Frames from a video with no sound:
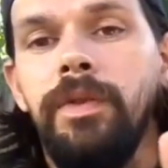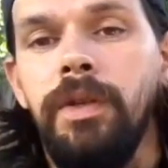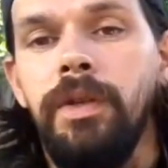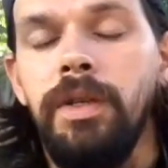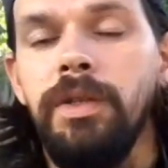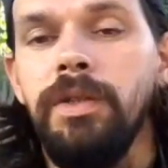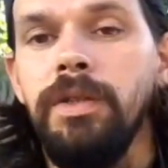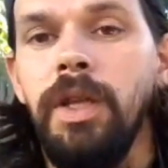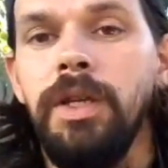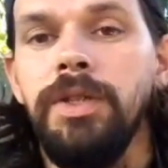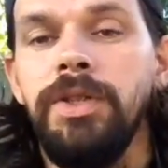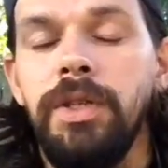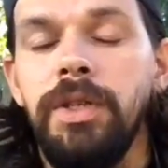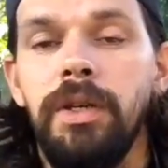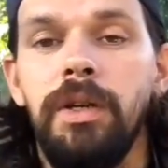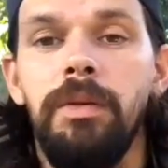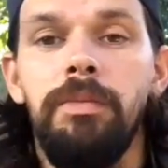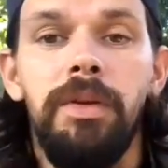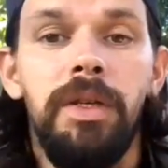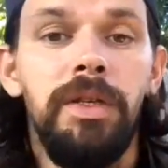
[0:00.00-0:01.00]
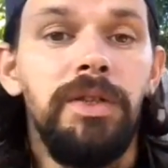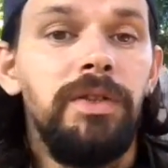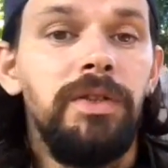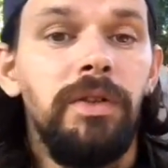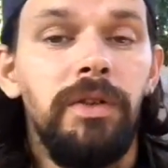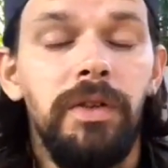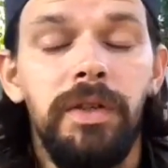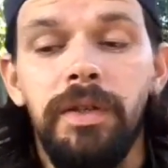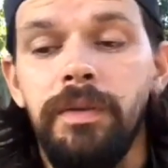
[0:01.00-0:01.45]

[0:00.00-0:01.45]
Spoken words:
these legendary beasts are